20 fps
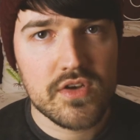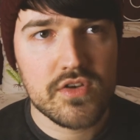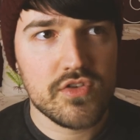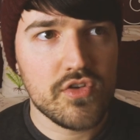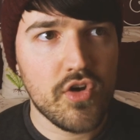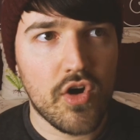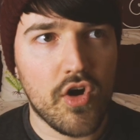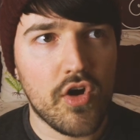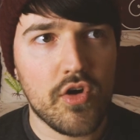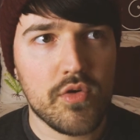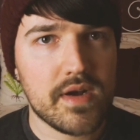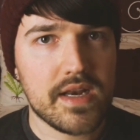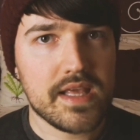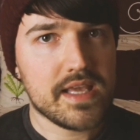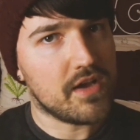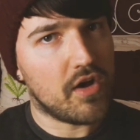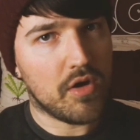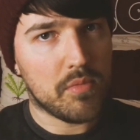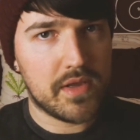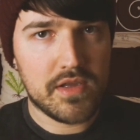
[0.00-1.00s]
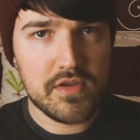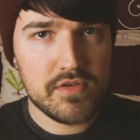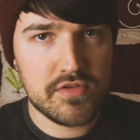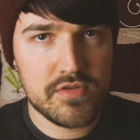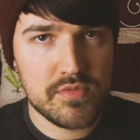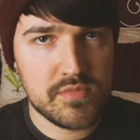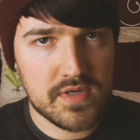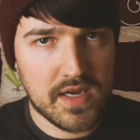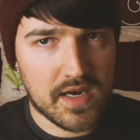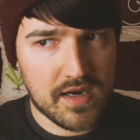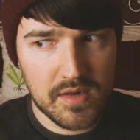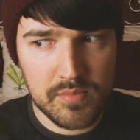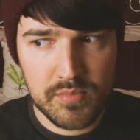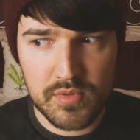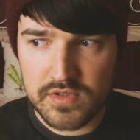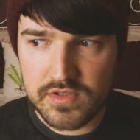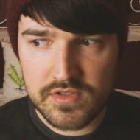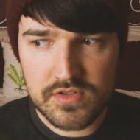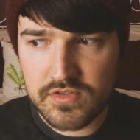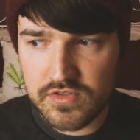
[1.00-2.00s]
Not only on my YouTube channel,
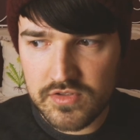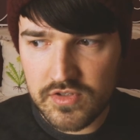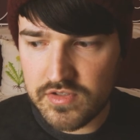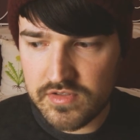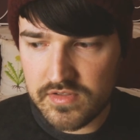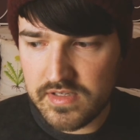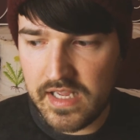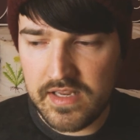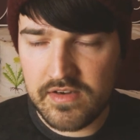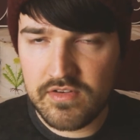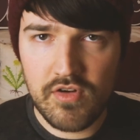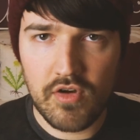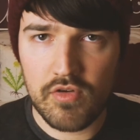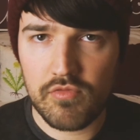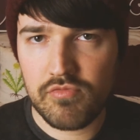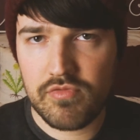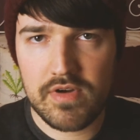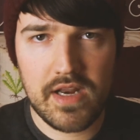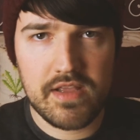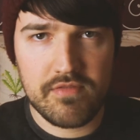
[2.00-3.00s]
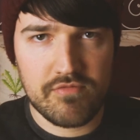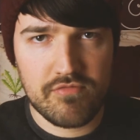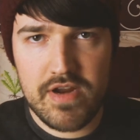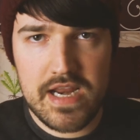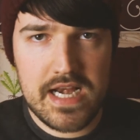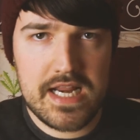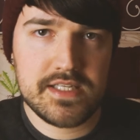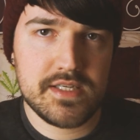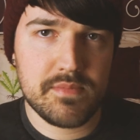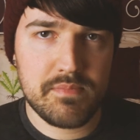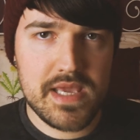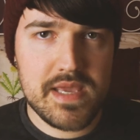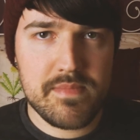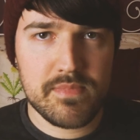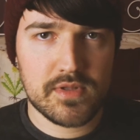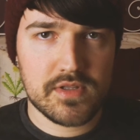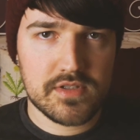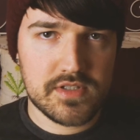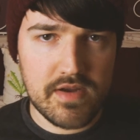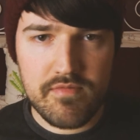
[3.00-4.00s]
but just like not really to
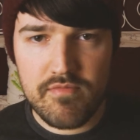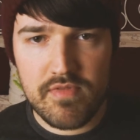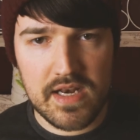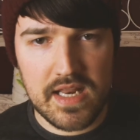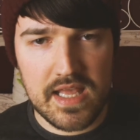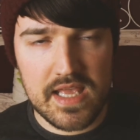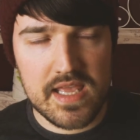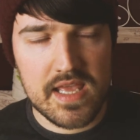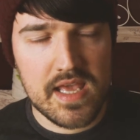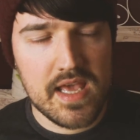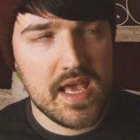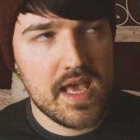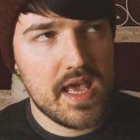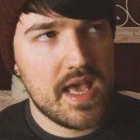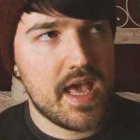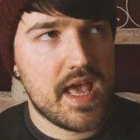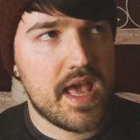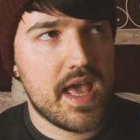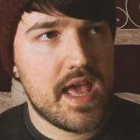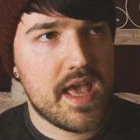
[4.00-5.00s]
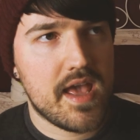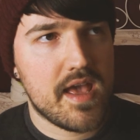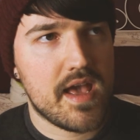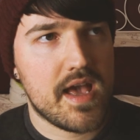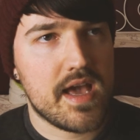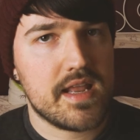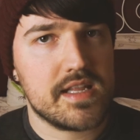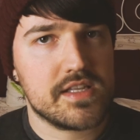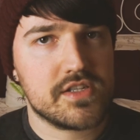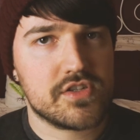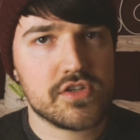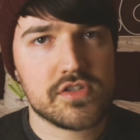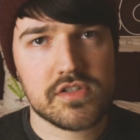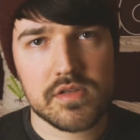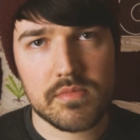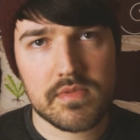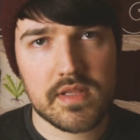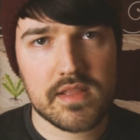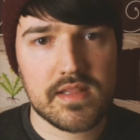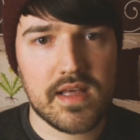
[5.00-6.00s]
people generally. And it's just
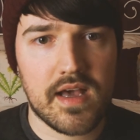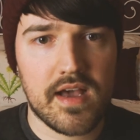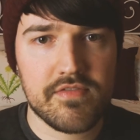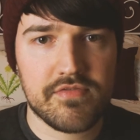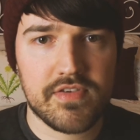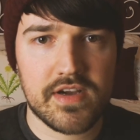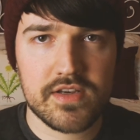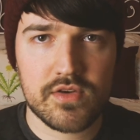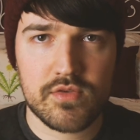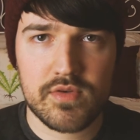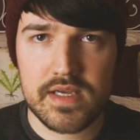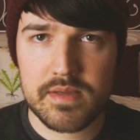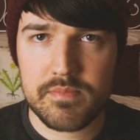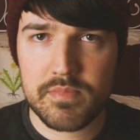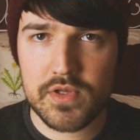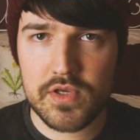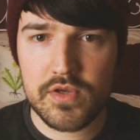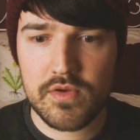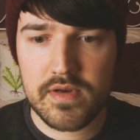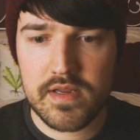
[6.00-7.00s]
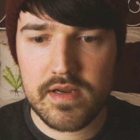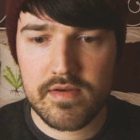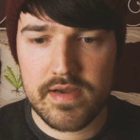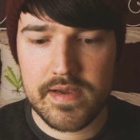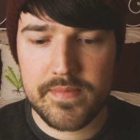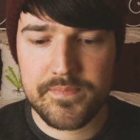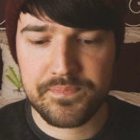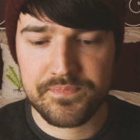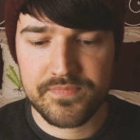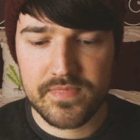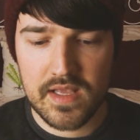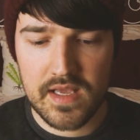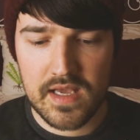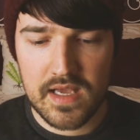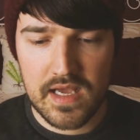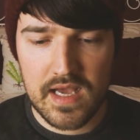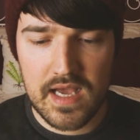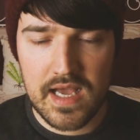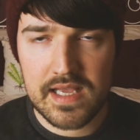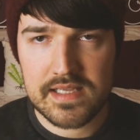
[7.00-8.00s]
something that I find quite peculiar.
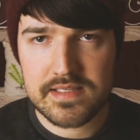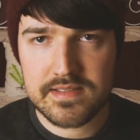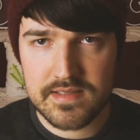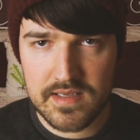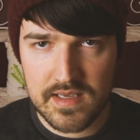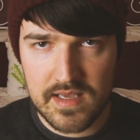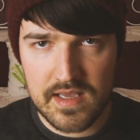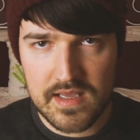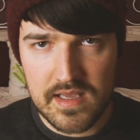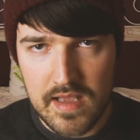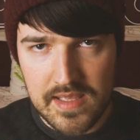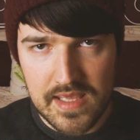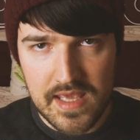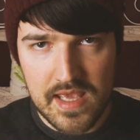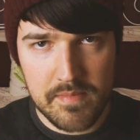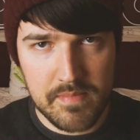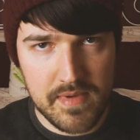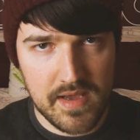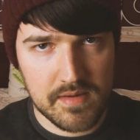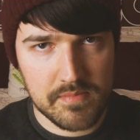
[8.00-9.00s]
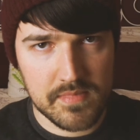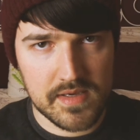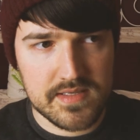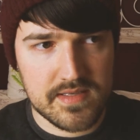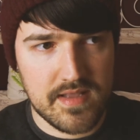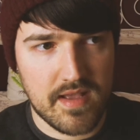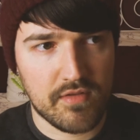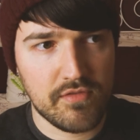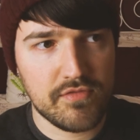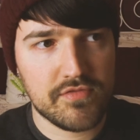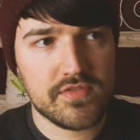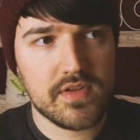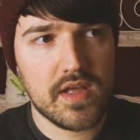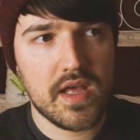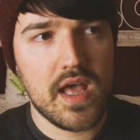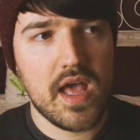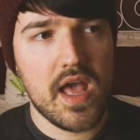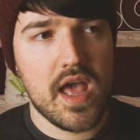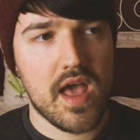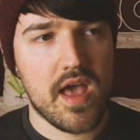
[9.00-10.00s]
As a gay man
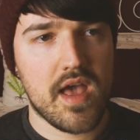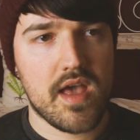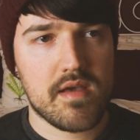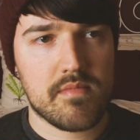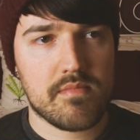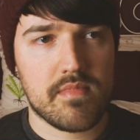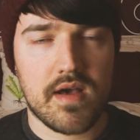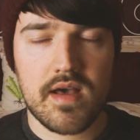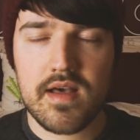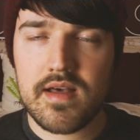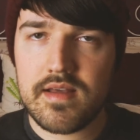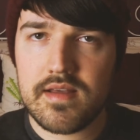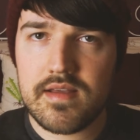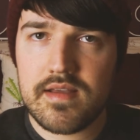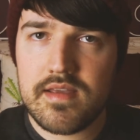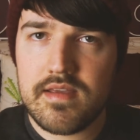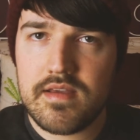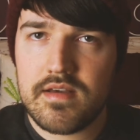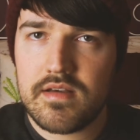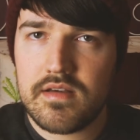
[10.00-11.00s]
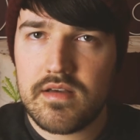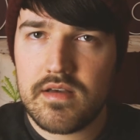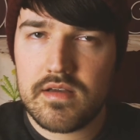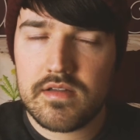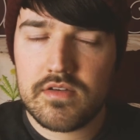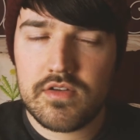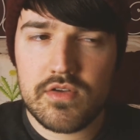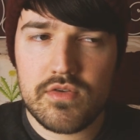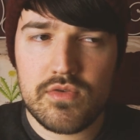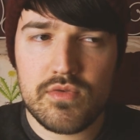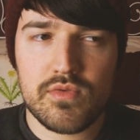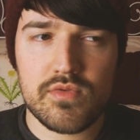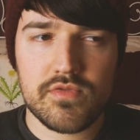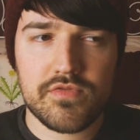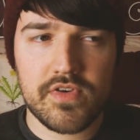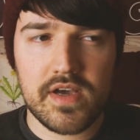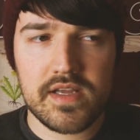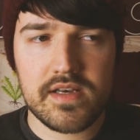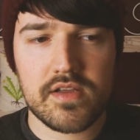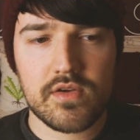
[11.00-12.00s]
myself, I do
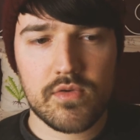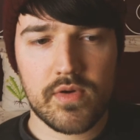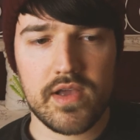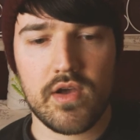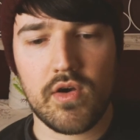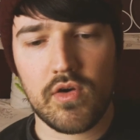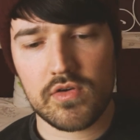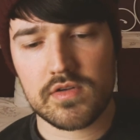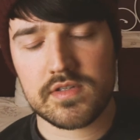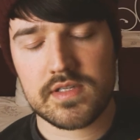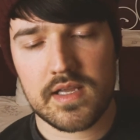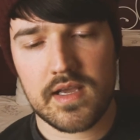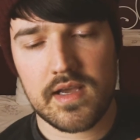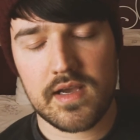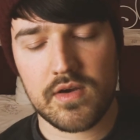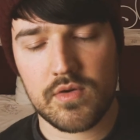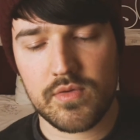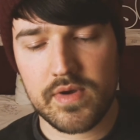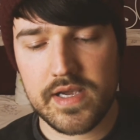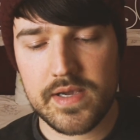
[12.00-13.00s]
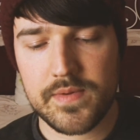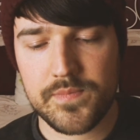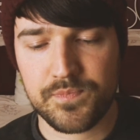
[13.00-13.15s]
find it quite odd how